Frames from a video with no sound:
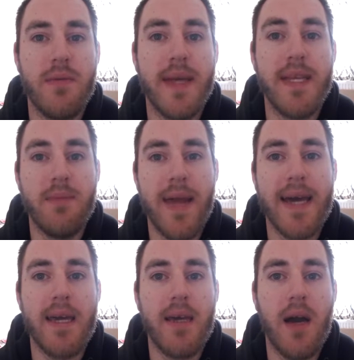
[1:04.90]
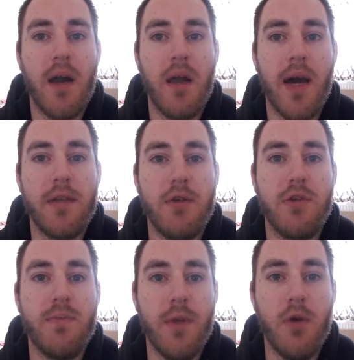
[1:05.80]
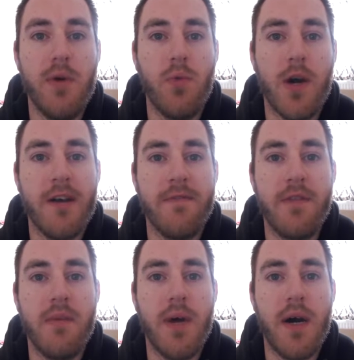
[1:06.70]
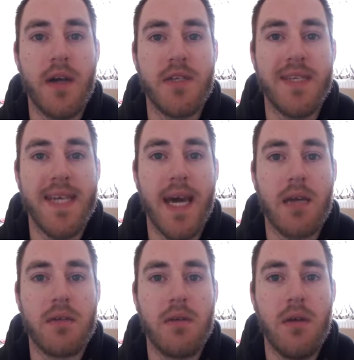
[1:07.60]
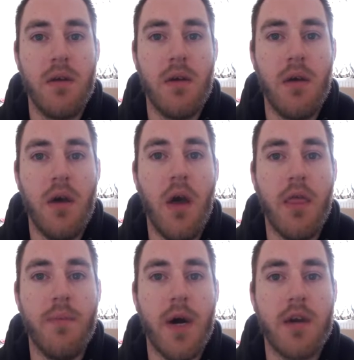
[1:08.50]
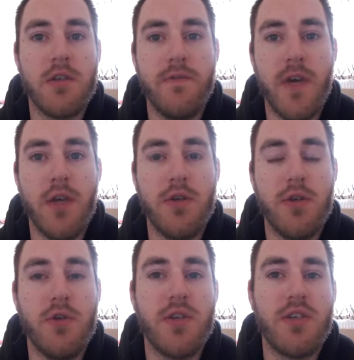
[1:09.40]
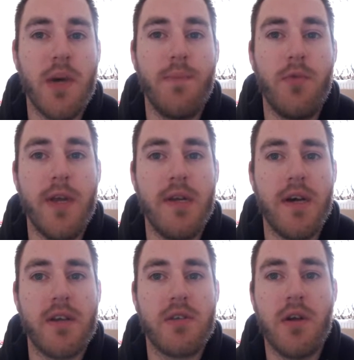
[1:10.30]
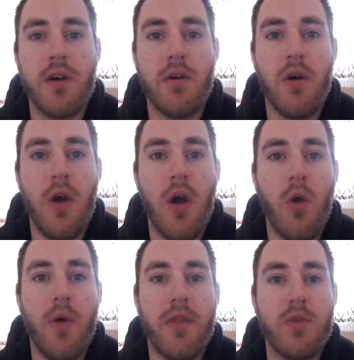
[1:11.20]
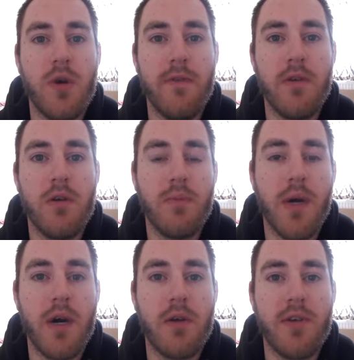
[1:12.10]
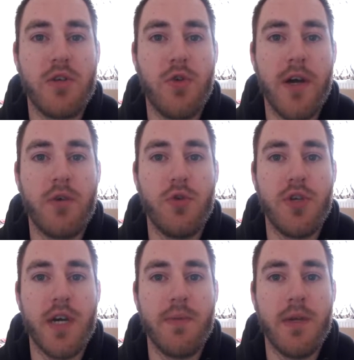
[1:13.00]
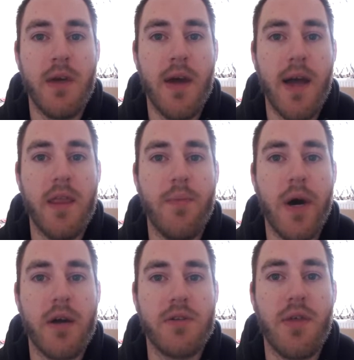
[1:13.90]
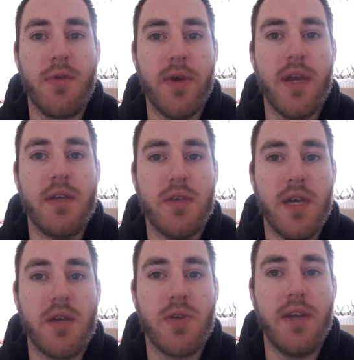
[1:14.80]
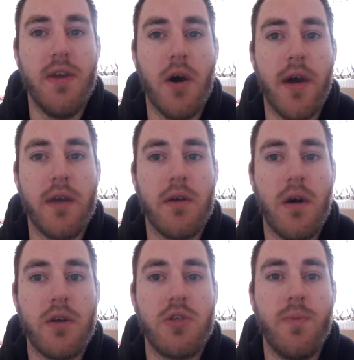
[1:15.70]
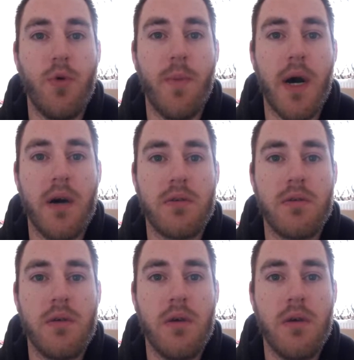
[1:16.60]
It is black in colour and uses blue and white for the markers and text. The markers featured use a submariner-like style where the 12 o'clock marker is triangle shaped and the markers at 3, 6 and 9 are simple bars.